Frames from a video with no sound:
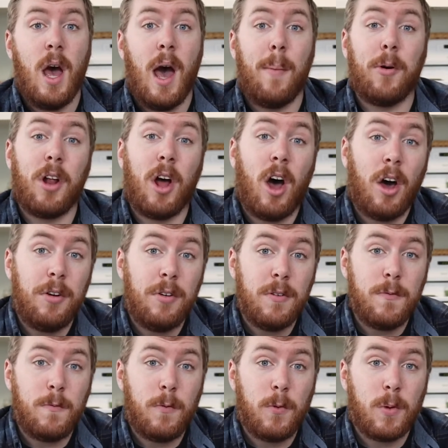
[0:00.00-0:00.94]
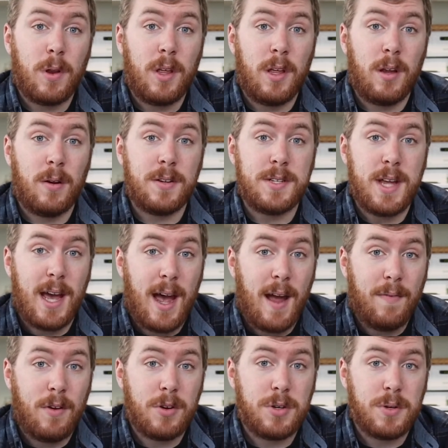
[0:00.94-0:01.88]
About 140 years
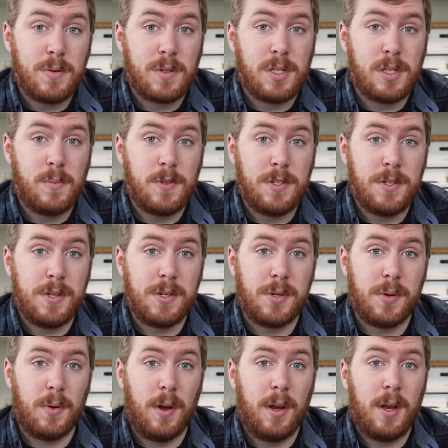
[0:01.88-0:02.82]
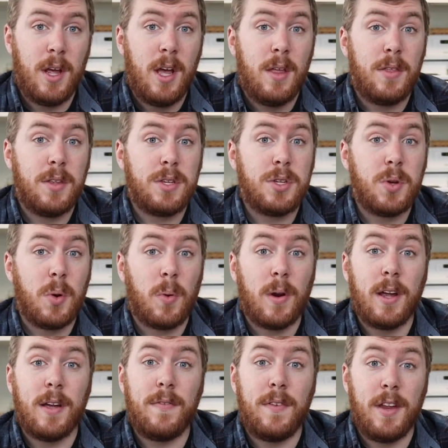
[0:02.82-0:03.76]
after Jerusalem was destroyed, the
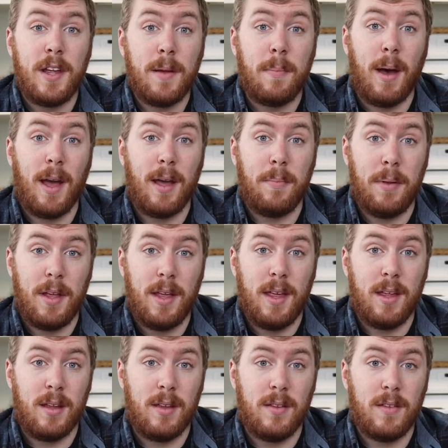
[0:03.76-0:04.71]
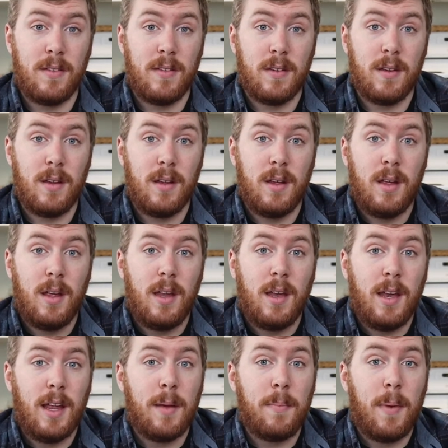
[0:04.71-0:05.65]
story of Nehemiah begins.
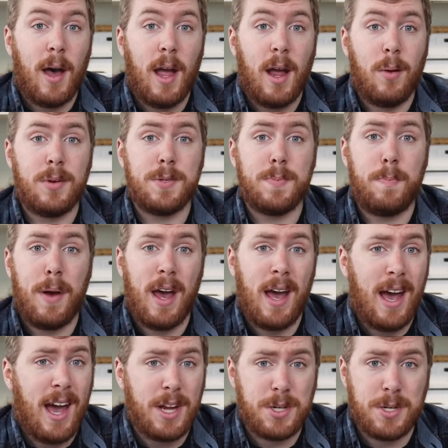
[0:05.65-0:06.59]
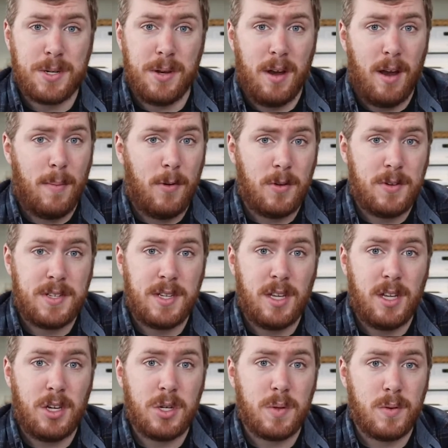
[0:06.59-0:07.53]
Nehemiah was passionate about
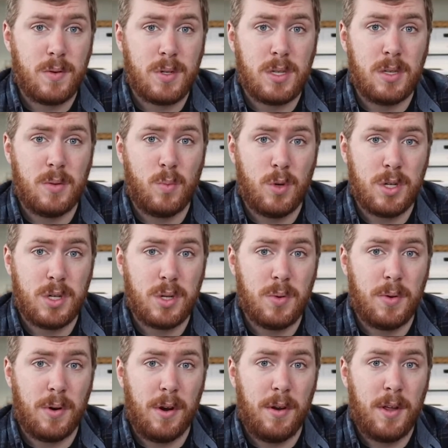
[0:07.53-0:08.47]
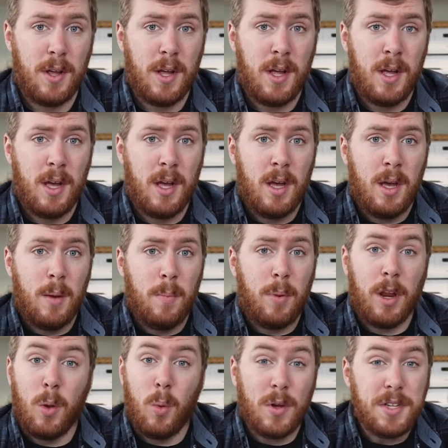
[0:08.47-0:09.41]
seeing Jerusalem restored.
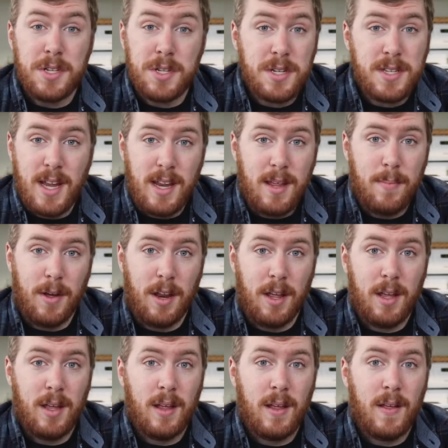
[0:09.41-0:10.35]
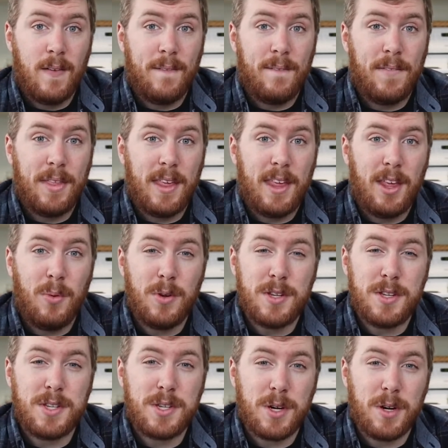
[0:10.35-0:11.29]
But he wasn't just anybody, he
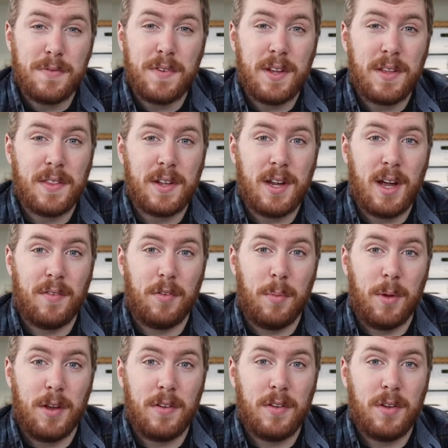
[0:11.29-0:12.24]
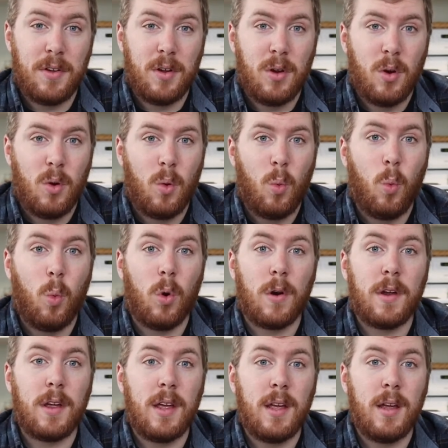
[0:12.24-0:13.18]
was serving in the government,
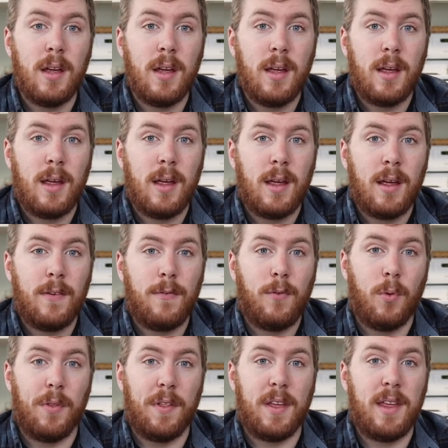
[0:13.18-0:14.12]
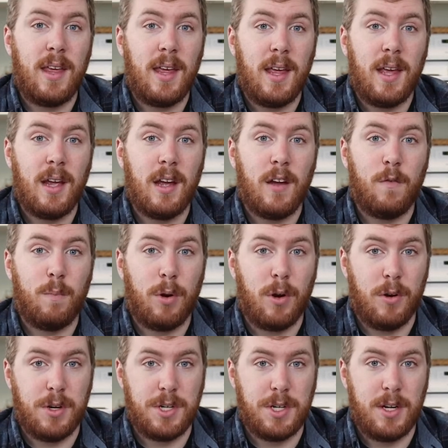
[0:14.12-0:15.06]
working for the king of
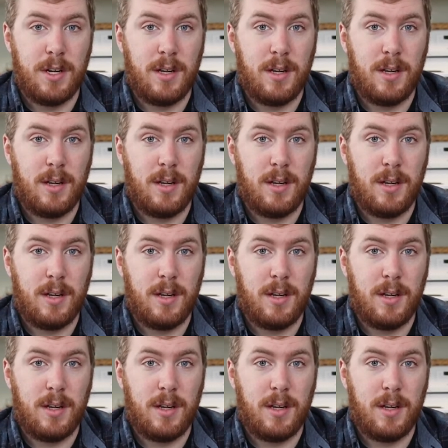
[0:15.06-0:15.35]
Persia.